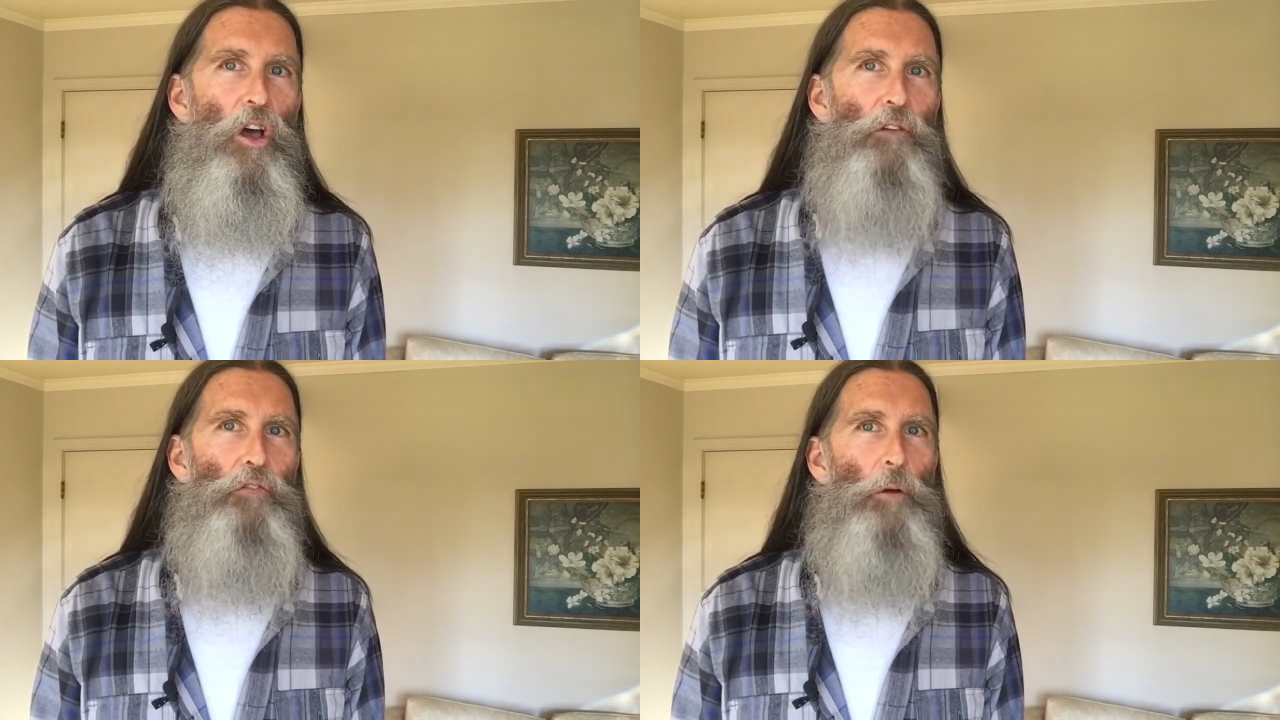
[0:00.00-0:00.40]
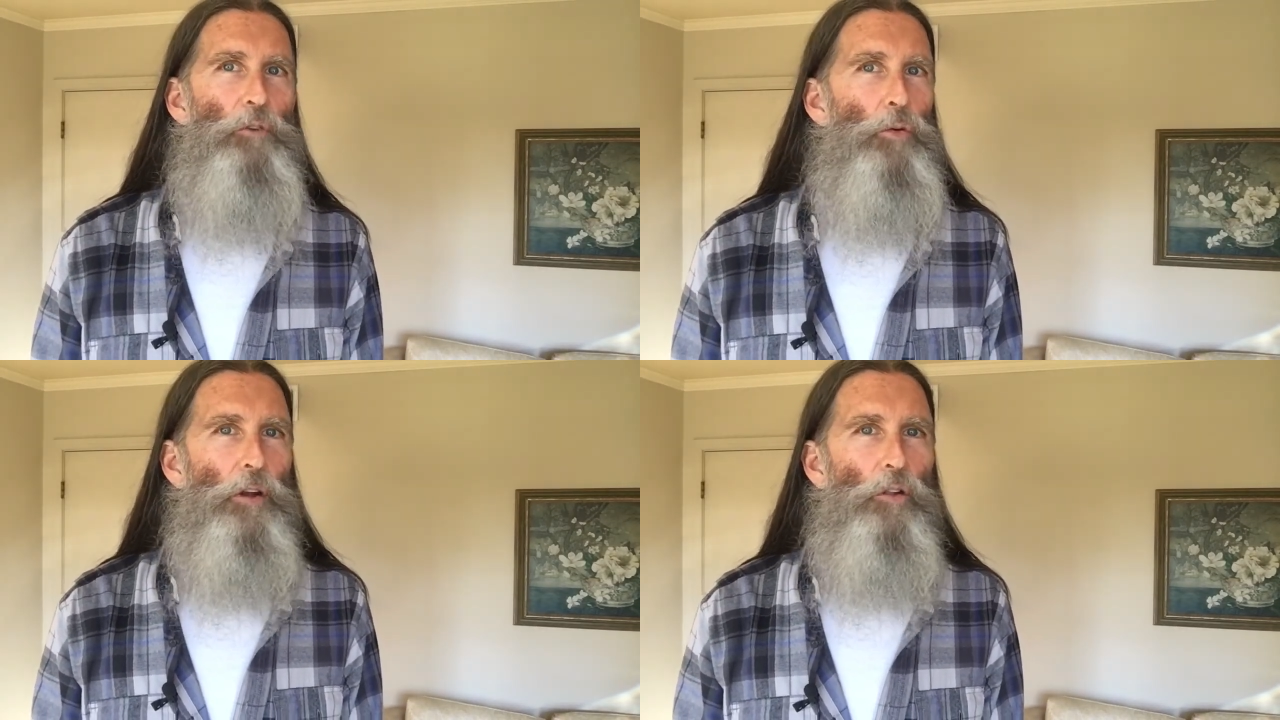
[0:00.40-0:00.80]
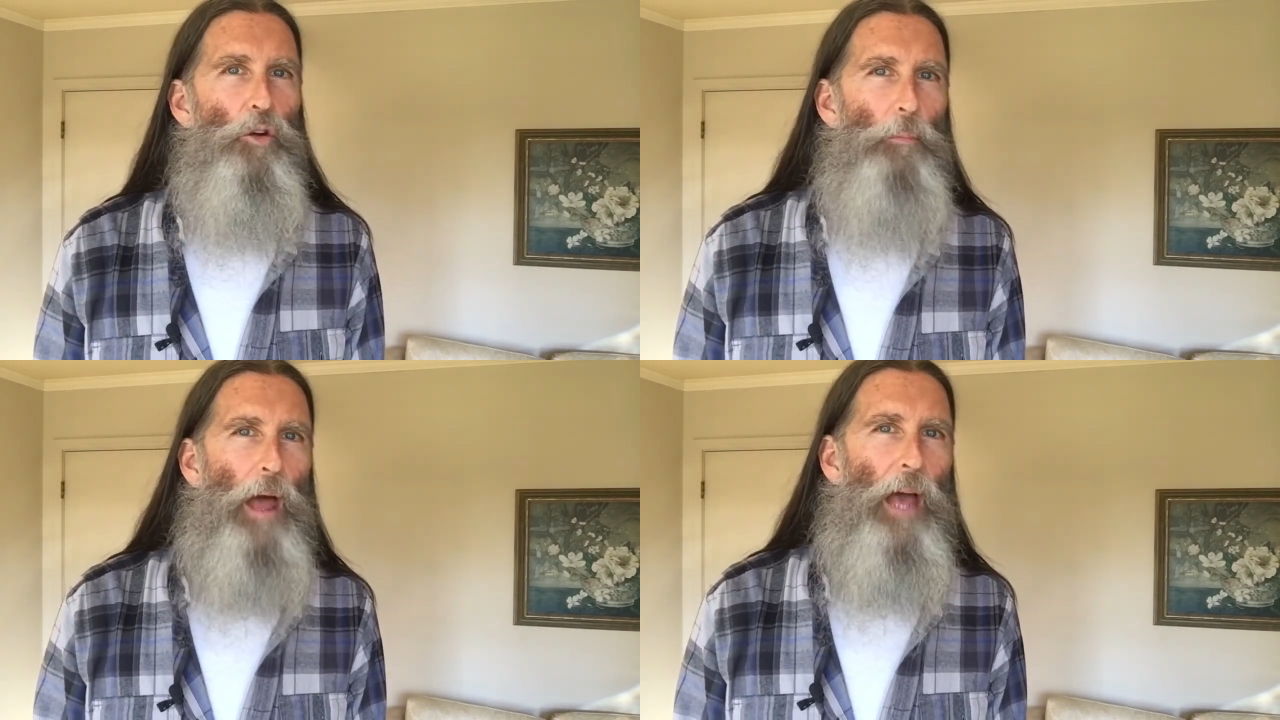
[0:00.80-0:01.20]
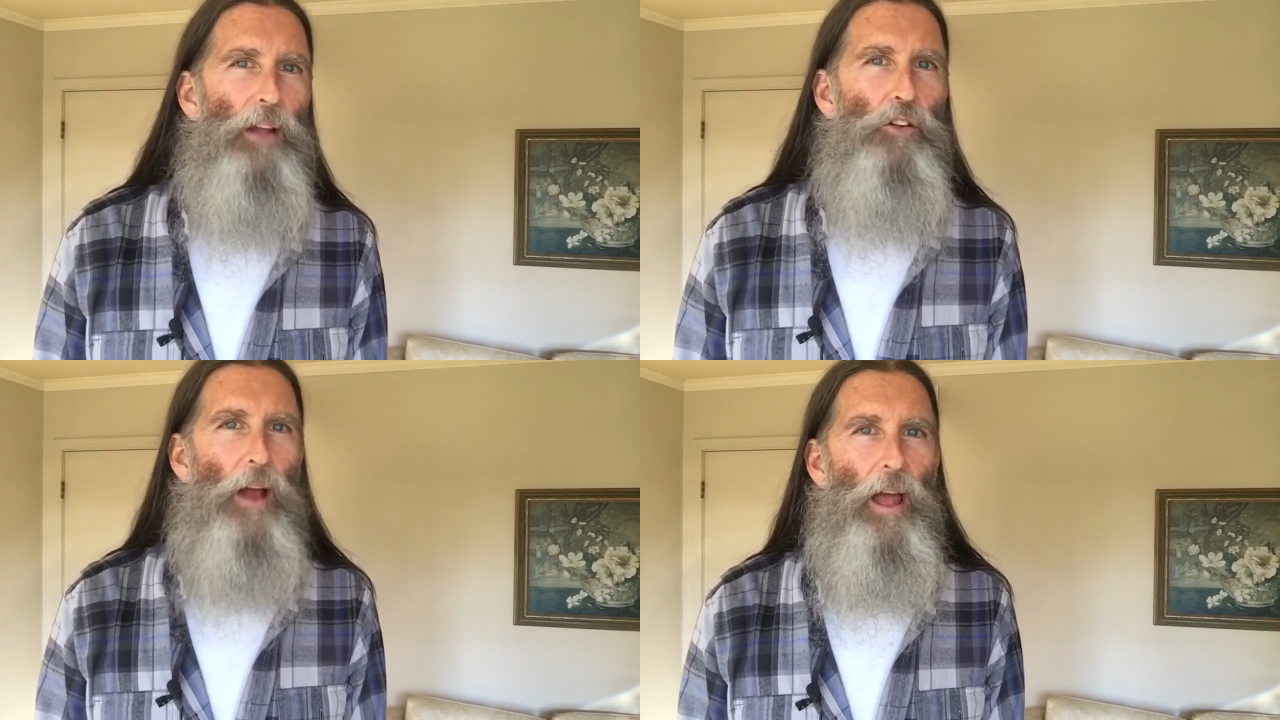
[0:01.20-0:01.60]
from doing a little
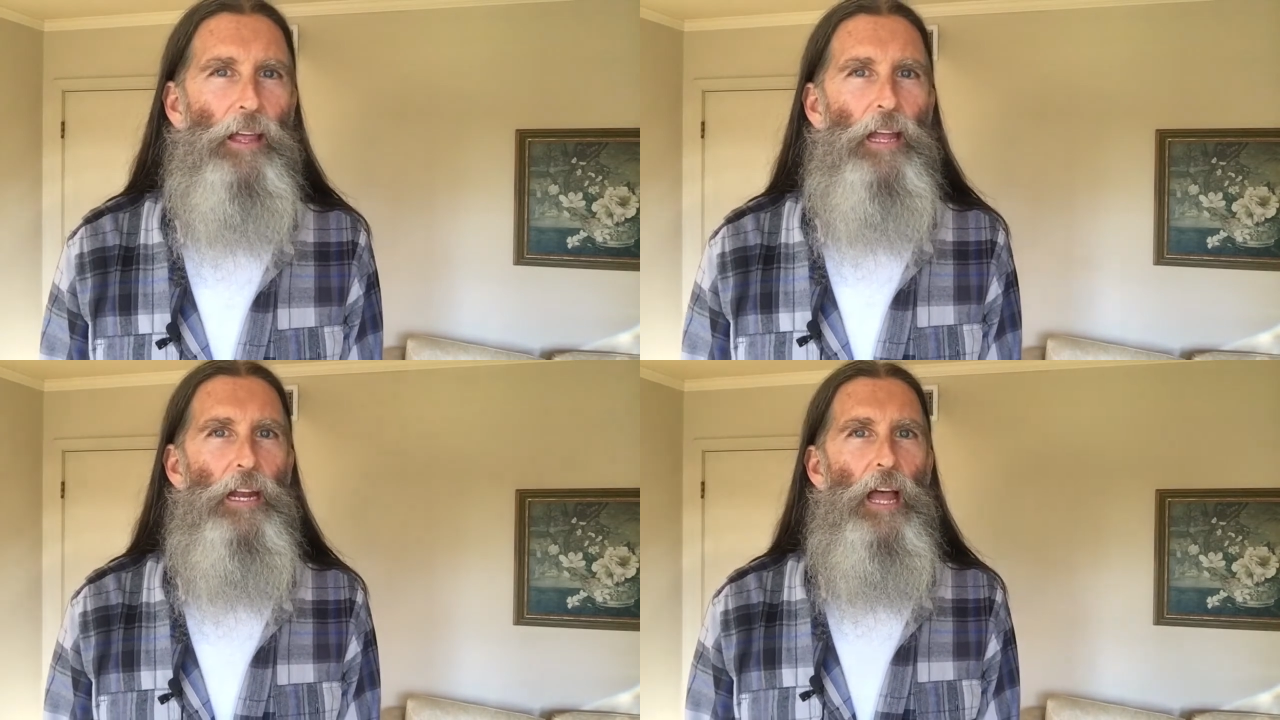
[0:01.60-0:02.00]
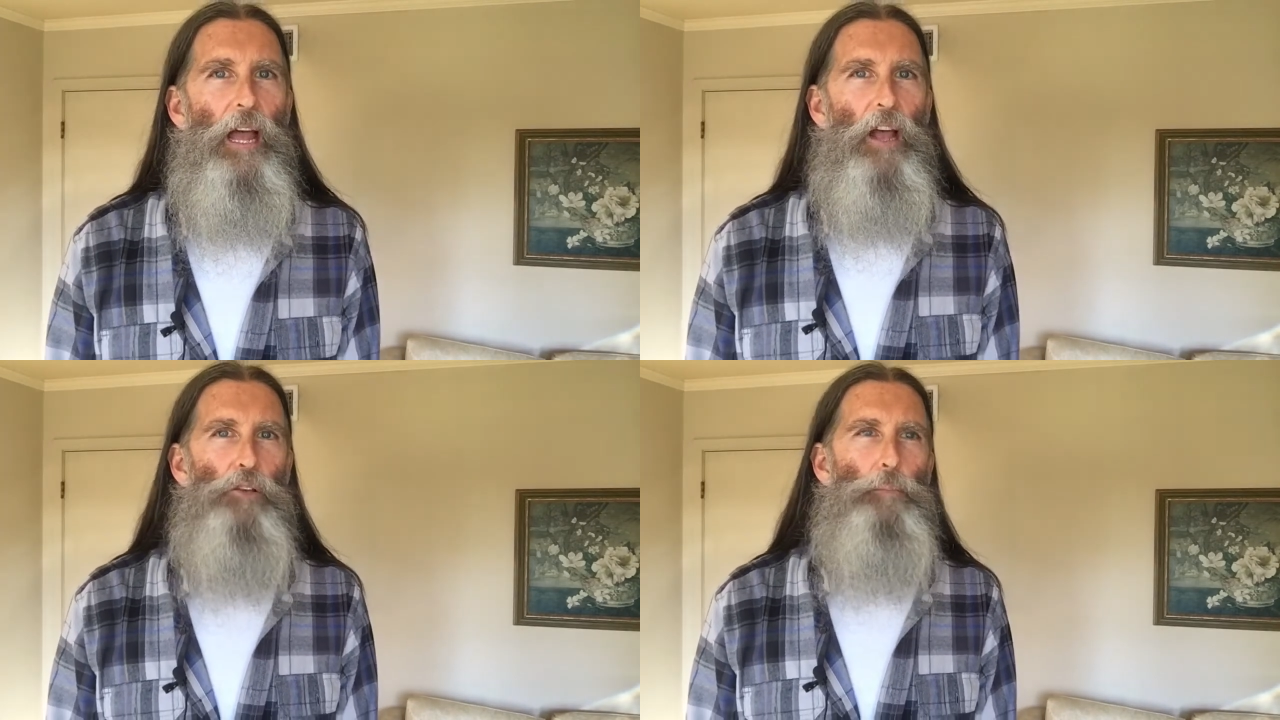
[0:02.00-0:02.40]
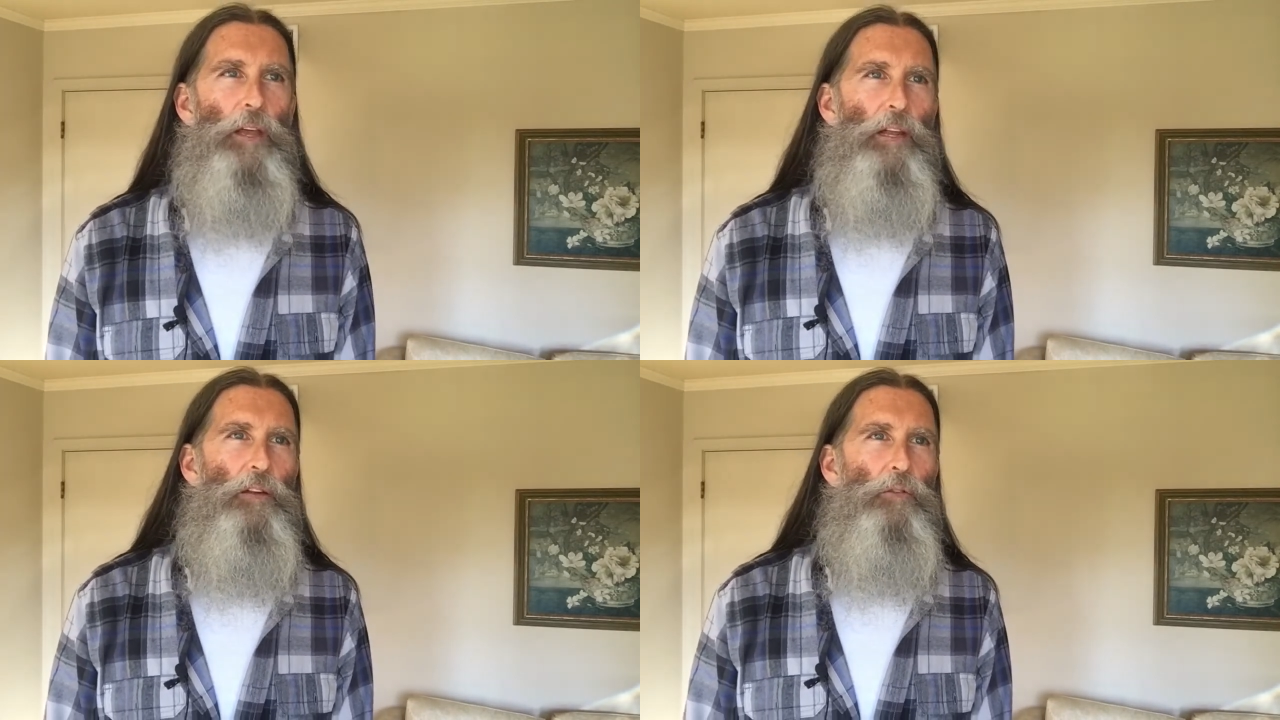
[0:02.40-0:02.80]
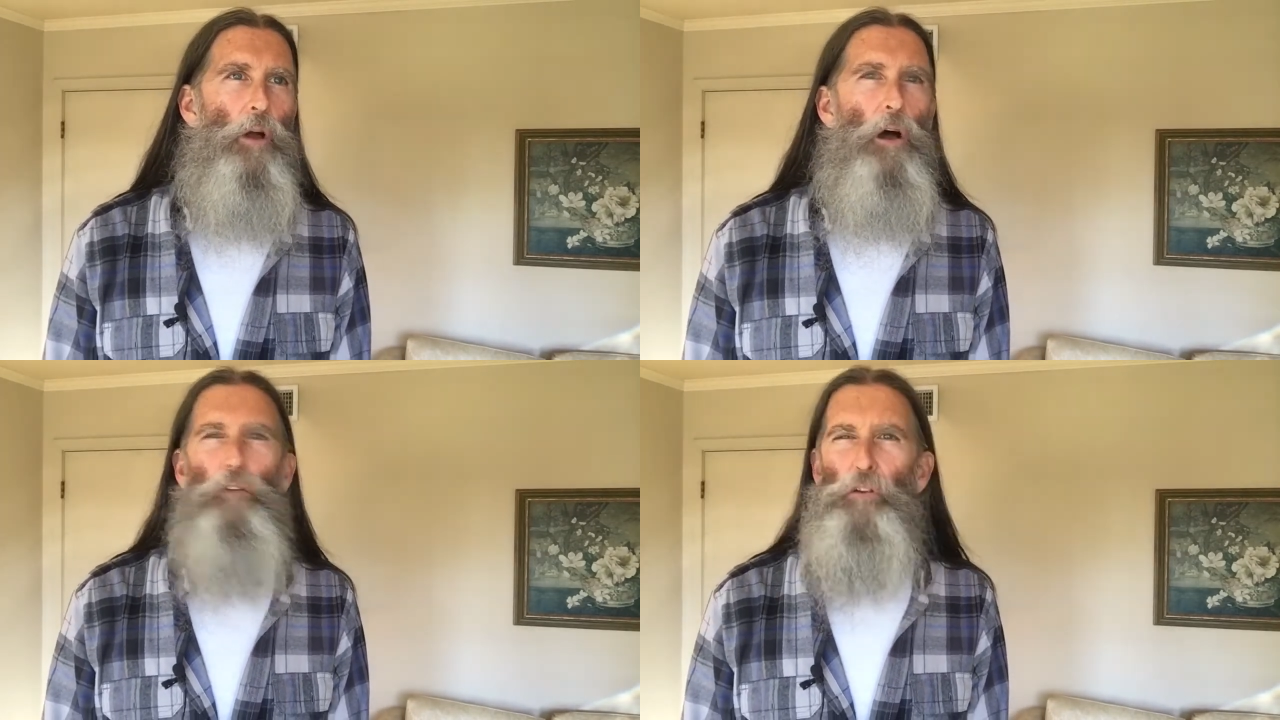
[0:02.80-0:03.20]
backtracking has been
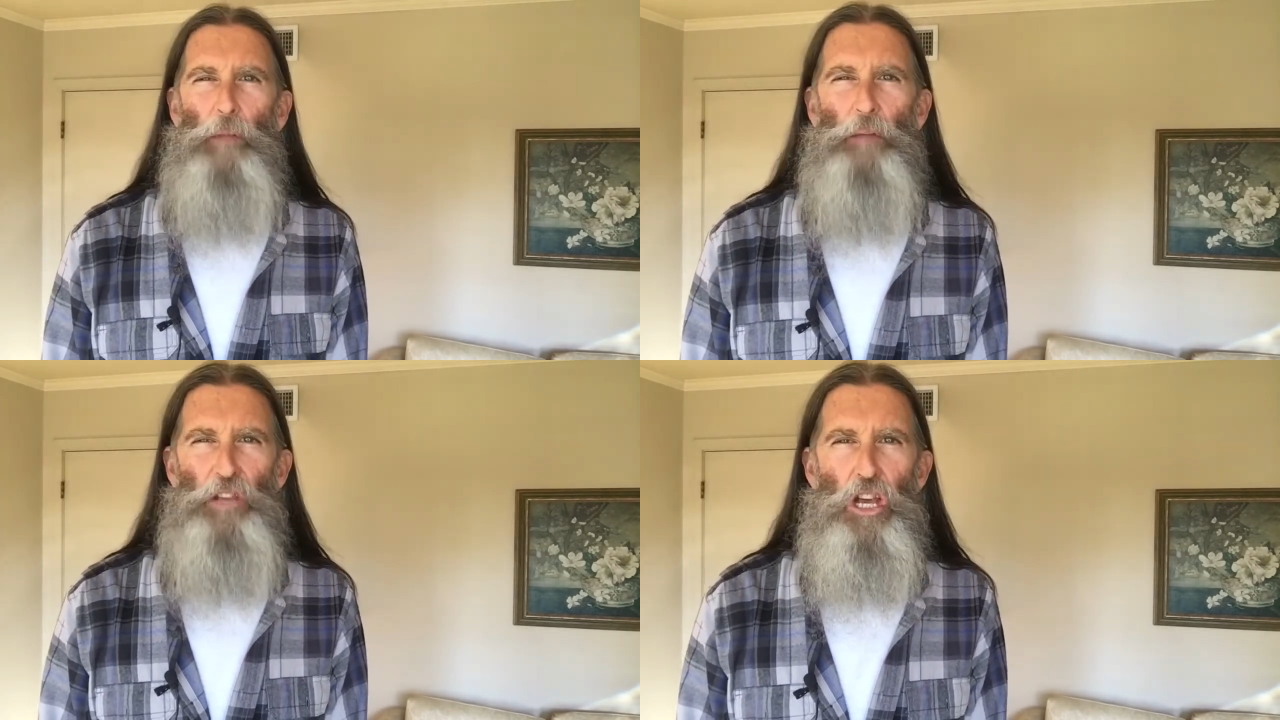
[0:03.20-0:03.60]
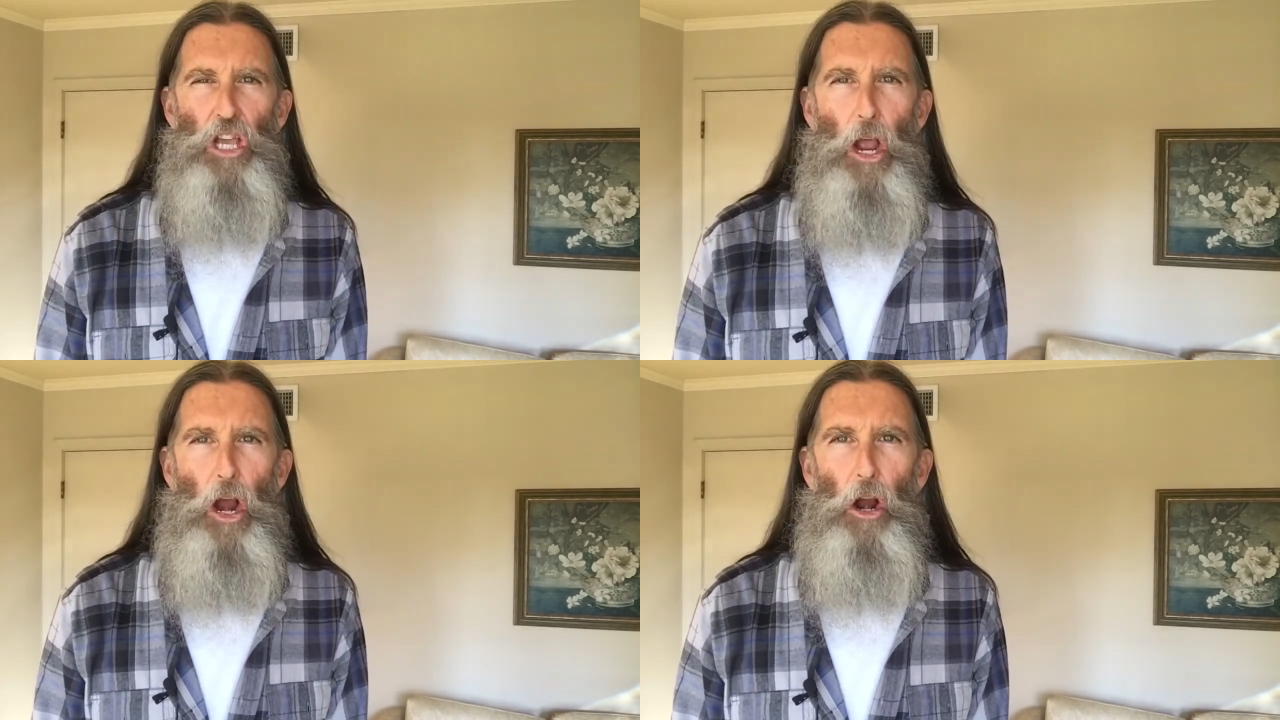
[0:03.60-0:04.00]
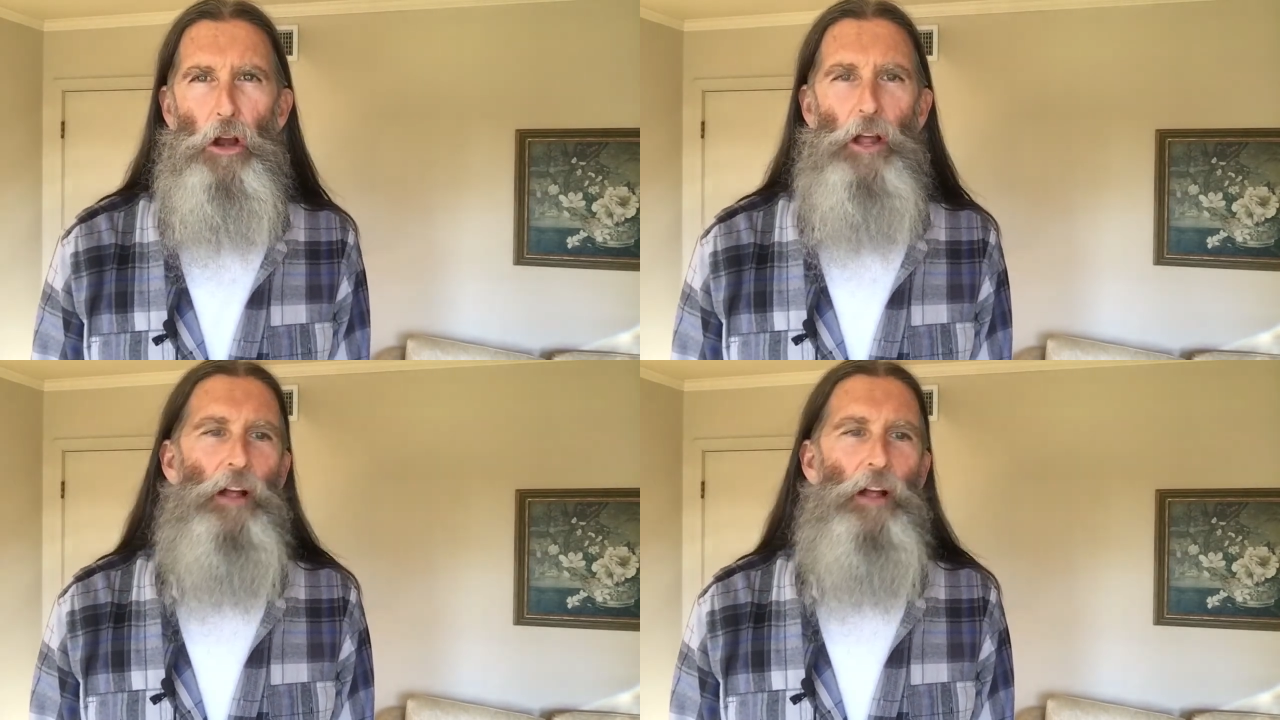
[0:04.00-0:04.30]
raw for maybe a year,